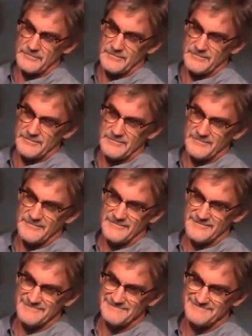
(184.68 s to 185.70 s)

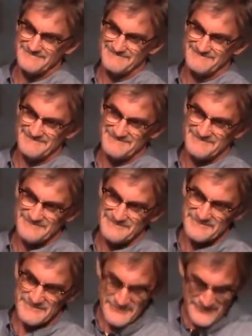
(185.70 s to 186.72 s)

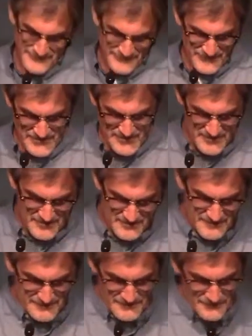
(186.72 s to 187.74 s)

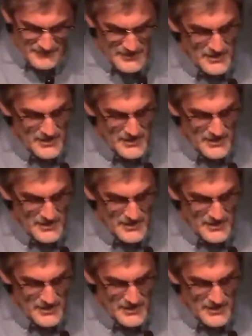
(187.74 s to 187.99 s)
Nobody speaks.